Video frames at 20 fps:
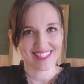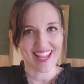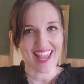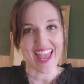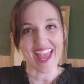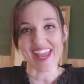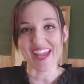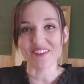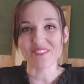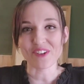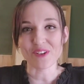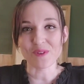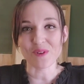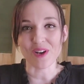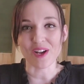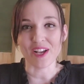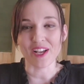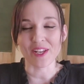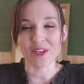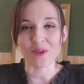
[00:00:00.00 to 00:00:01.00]
Hey
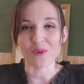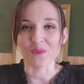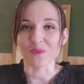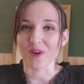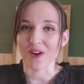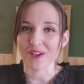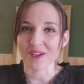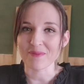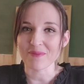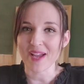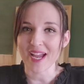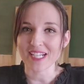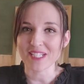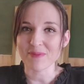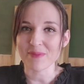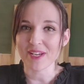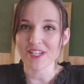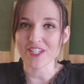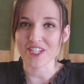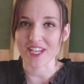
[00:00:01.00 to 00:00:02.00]
everyone, welcome back to
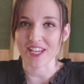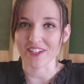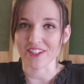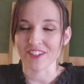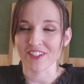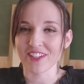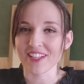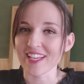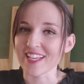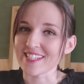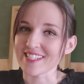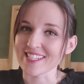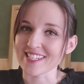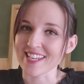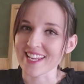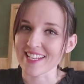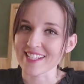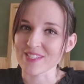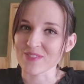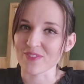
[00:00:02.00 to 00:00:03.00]
my channel. In
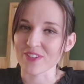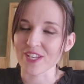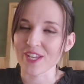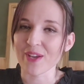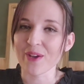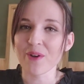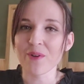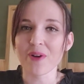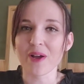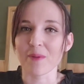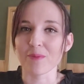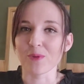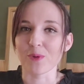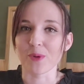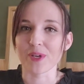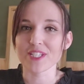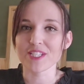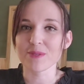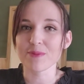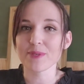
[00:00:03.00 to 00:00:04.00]
today's video, I'm
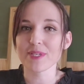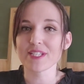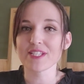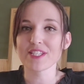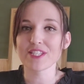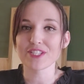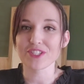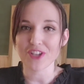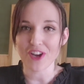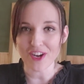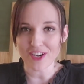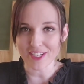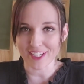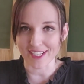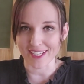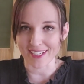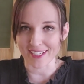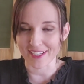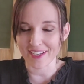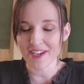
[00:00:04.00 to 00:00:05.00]
going to be
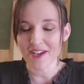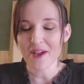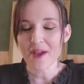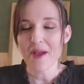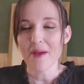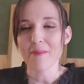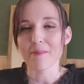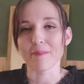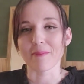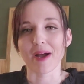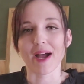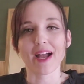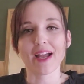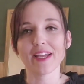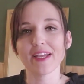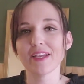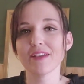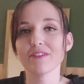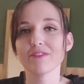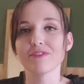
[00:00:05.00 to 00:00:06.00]
starting
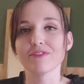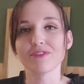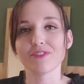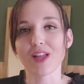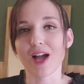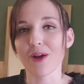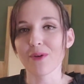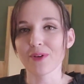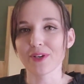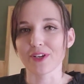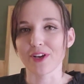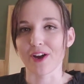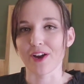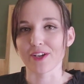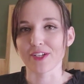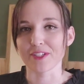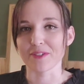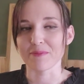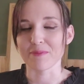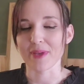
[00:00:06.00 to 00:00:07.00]
my flower
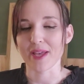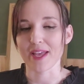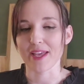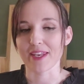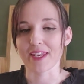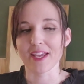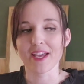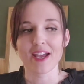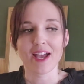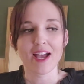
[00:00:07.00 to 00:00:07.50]
garden bed.